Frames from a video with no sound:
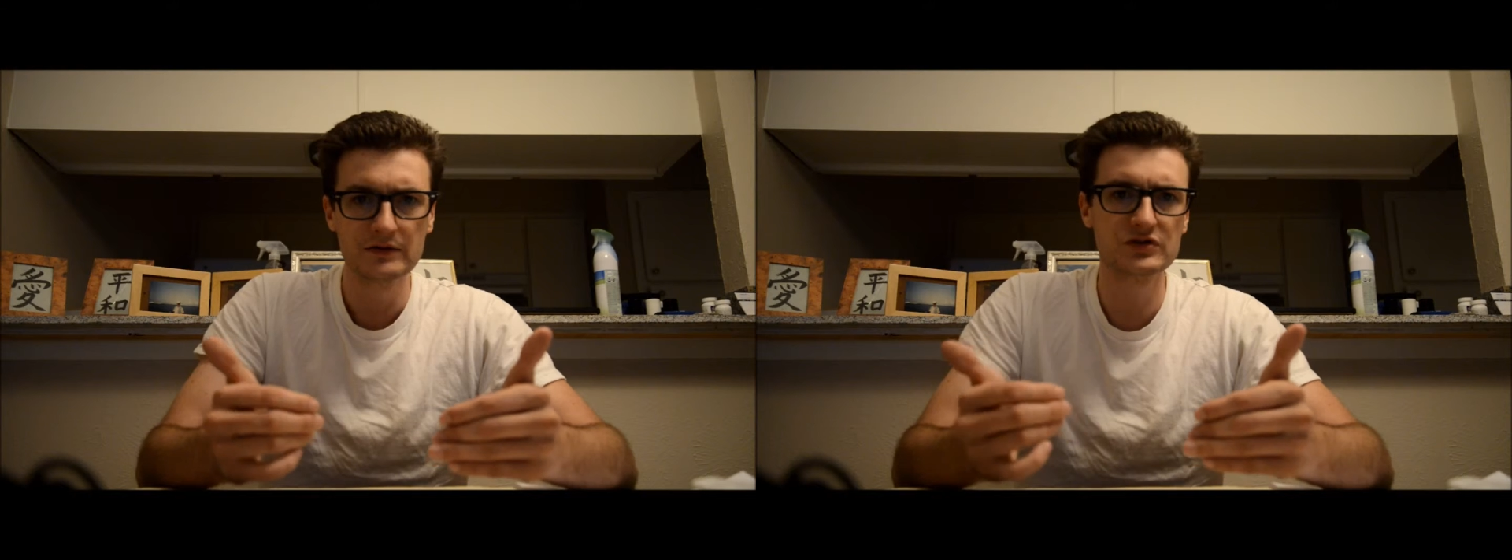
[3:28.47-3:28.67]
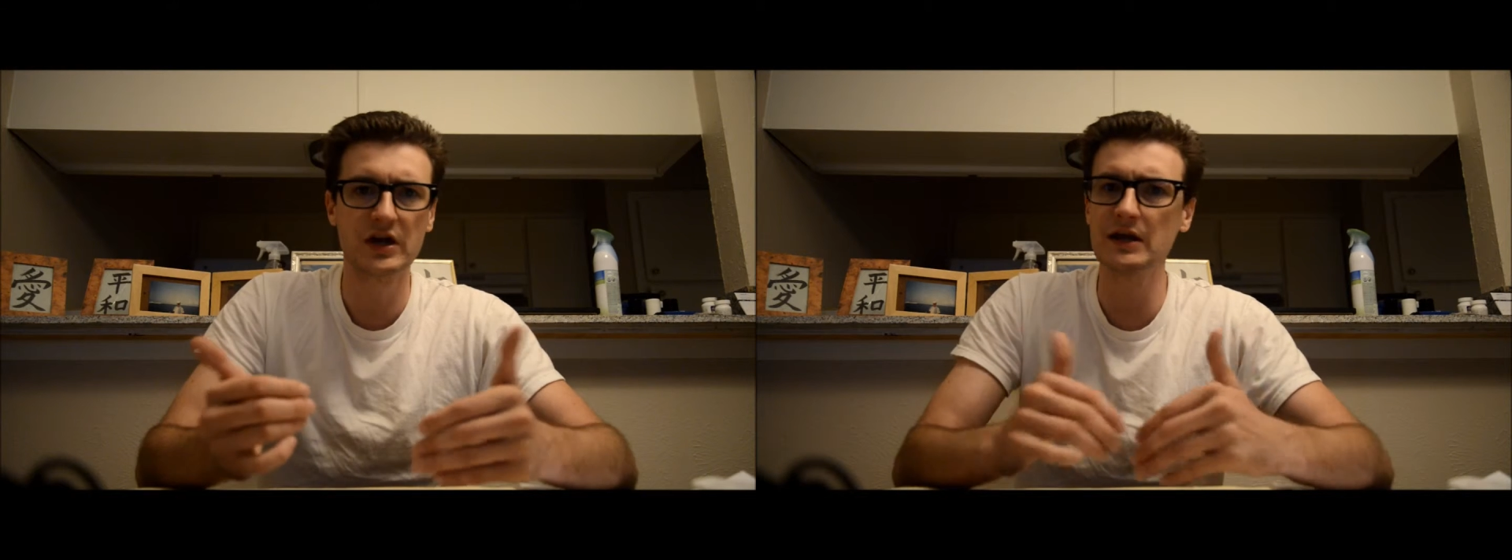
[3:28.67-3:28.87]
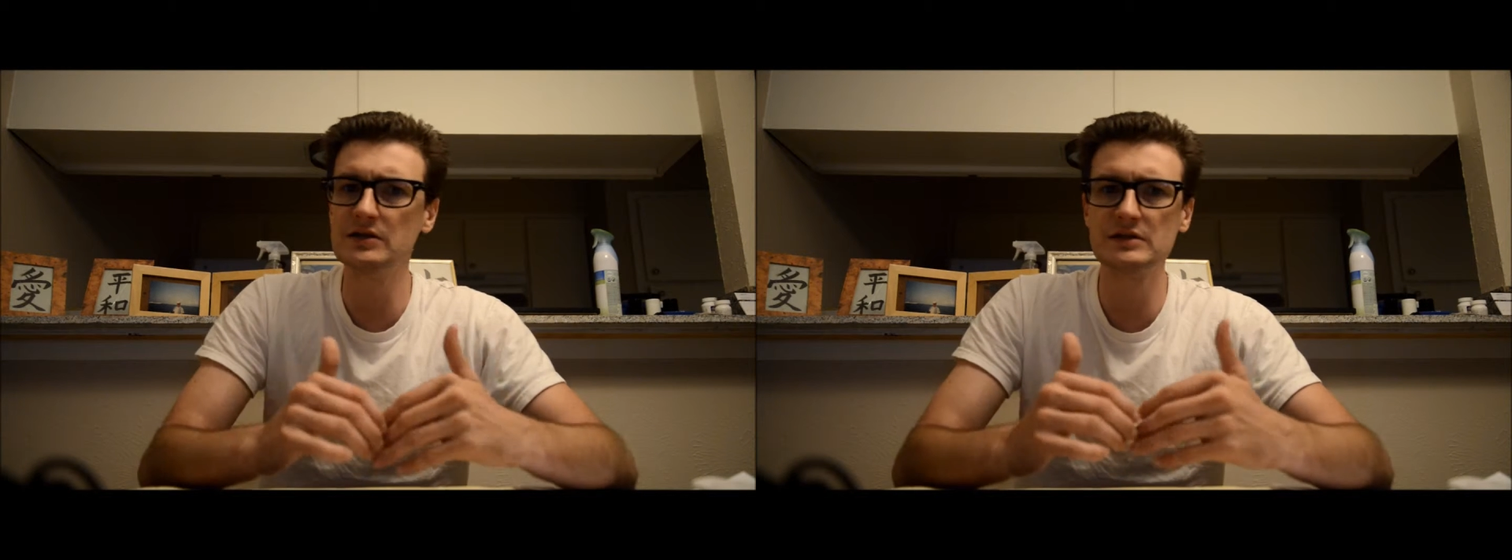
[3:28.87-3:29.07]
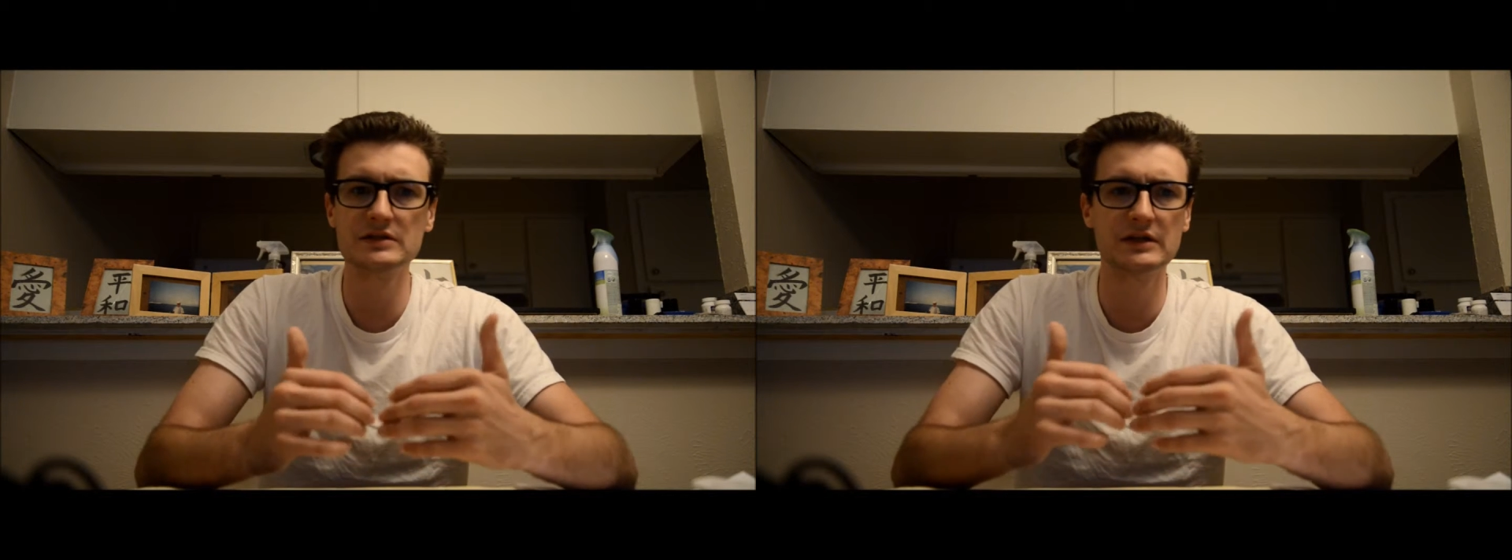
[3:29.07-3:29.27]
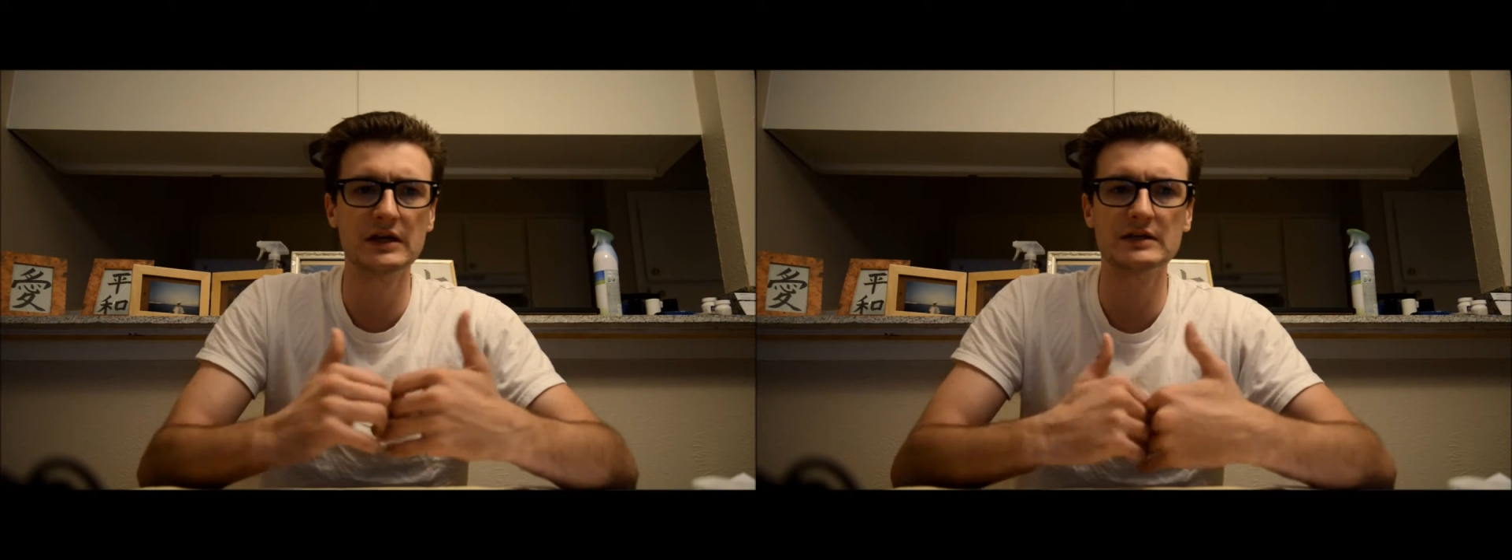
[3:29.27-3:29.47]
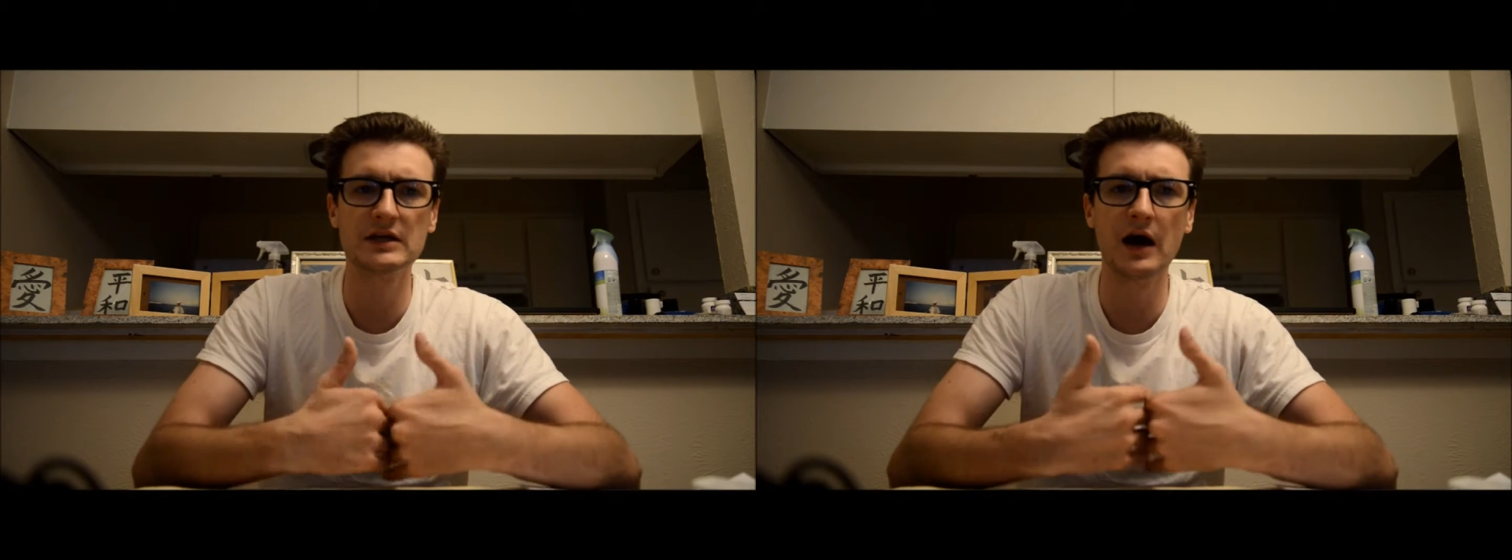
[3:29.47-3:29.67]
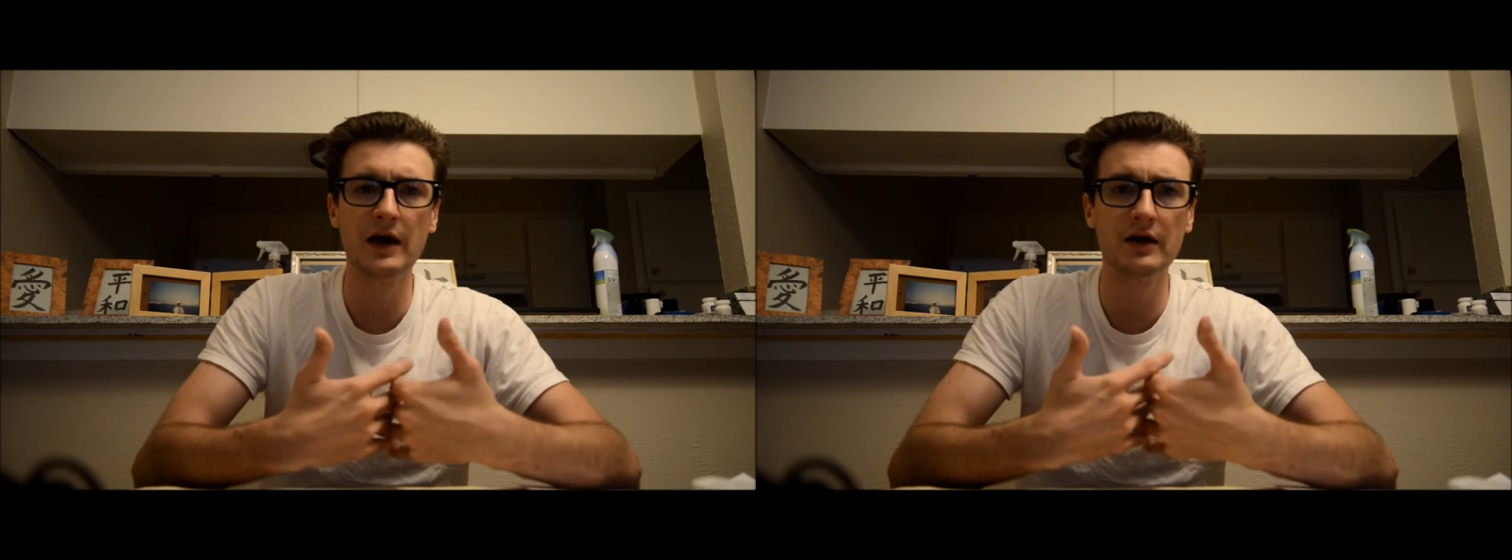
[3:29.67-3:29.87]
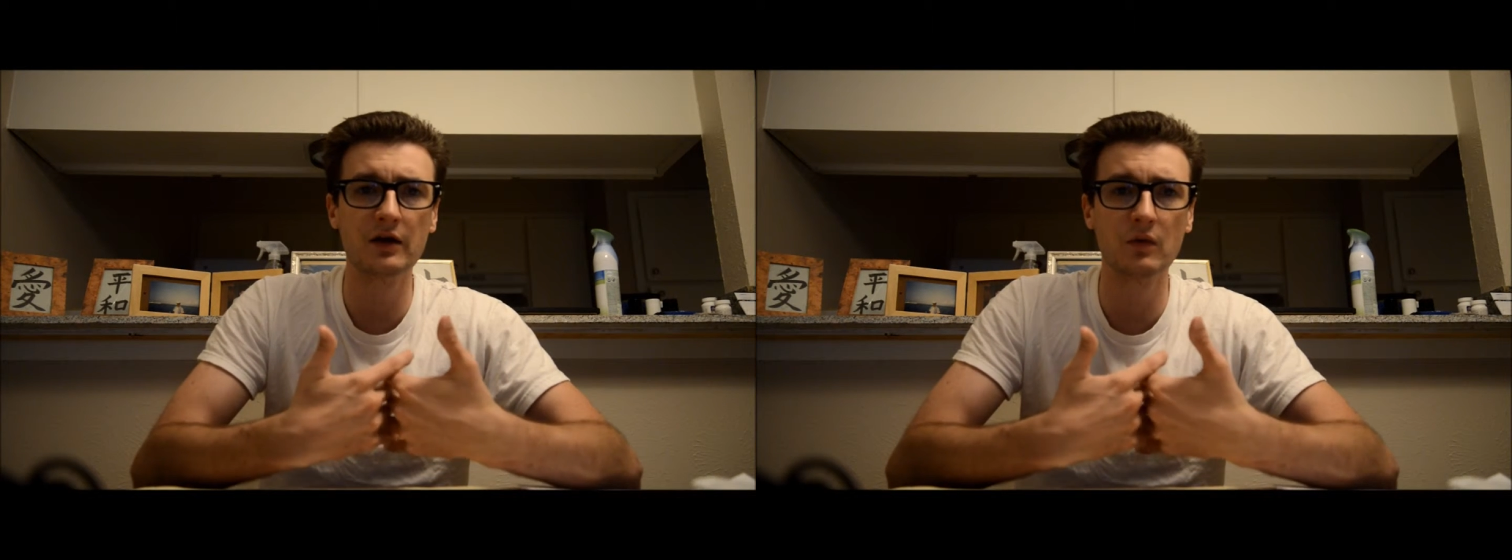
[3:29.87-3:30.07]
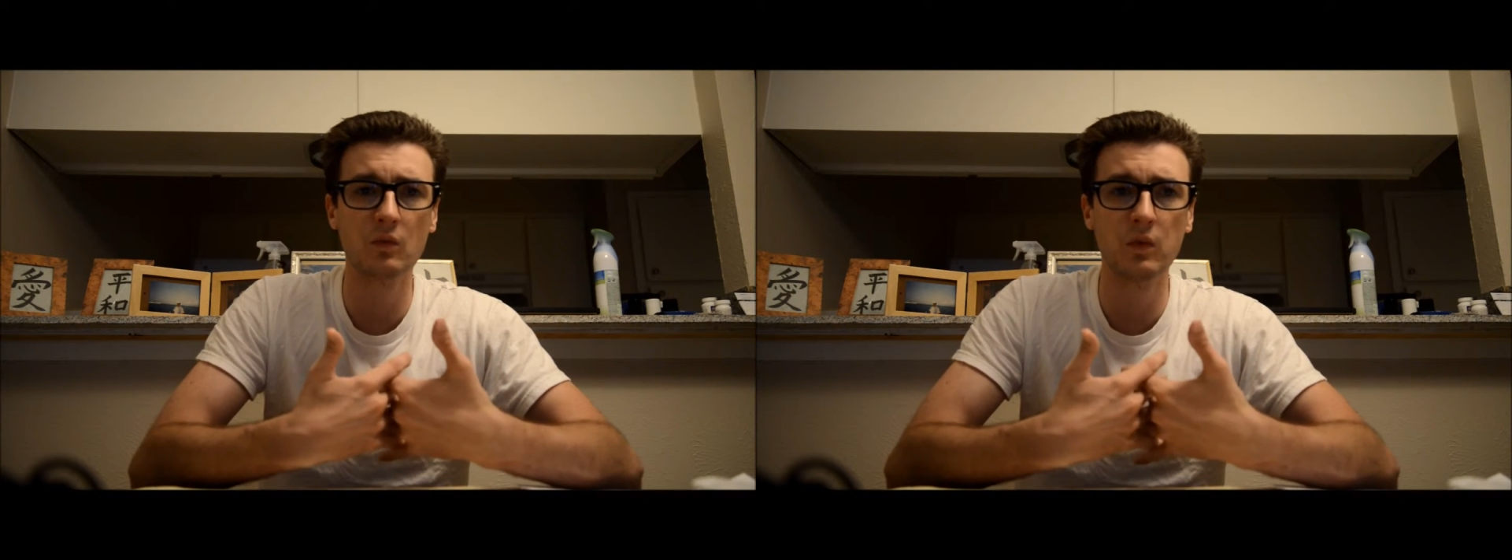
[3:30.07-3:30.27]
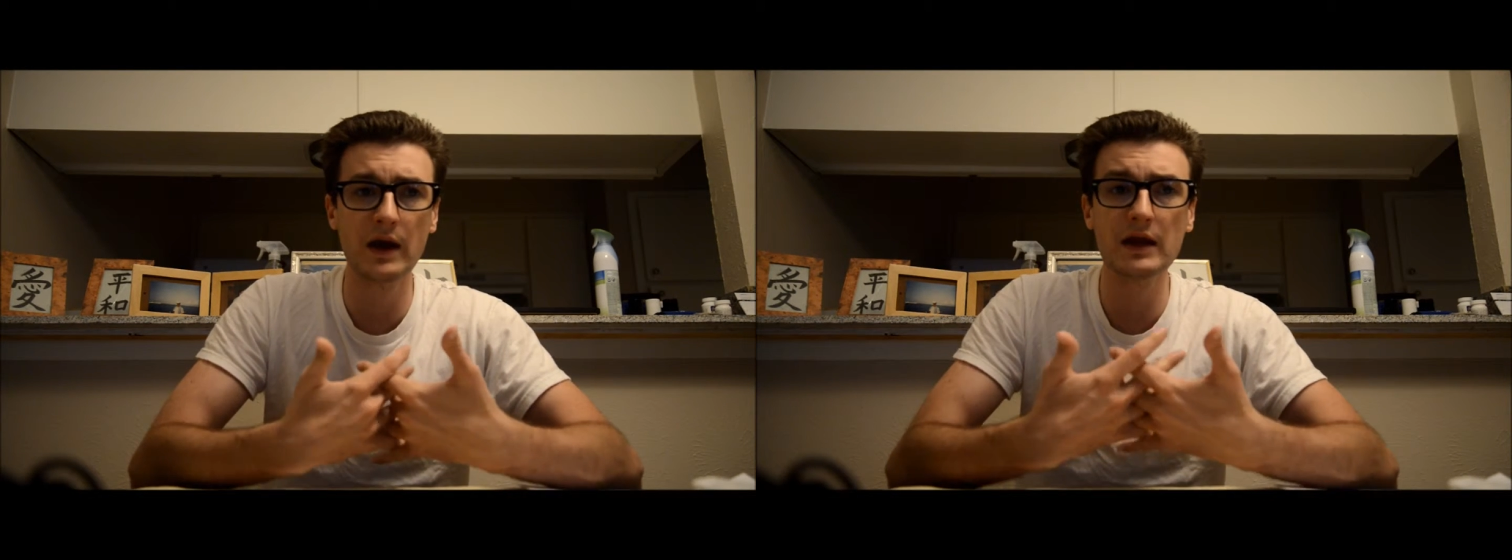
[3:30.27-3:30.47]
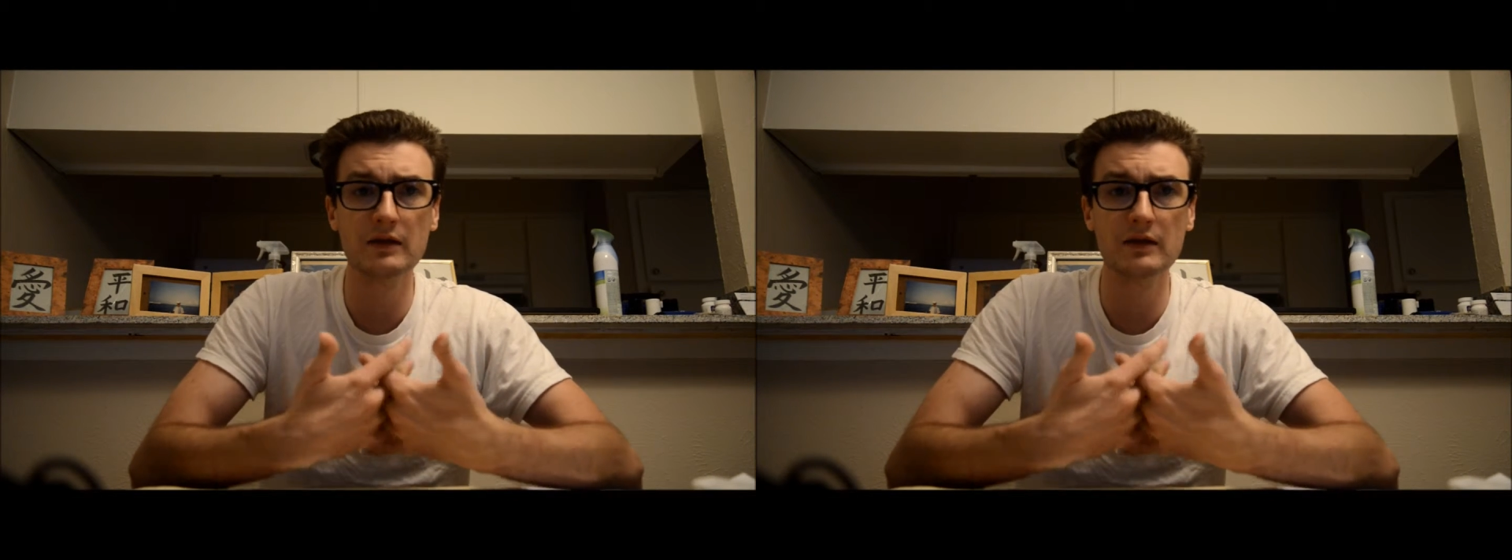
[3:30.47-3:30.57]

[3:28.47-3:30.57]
changes the entire way